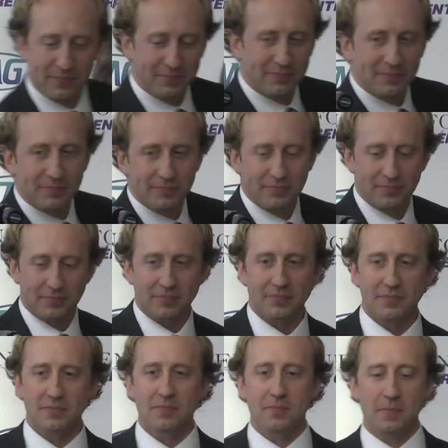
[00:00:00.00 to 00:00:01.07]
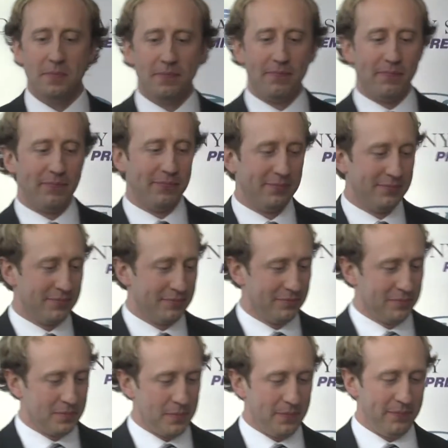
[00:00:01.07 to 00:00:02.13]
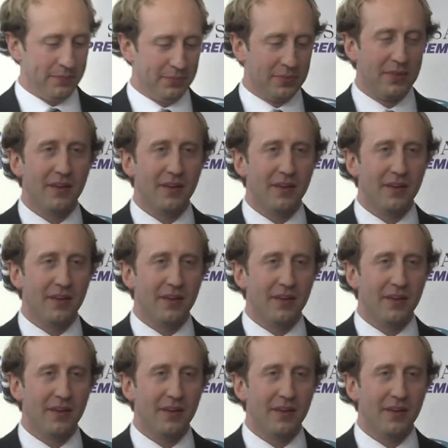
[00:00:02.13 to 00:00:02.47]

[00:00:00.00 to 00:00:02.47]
Nobody speaks.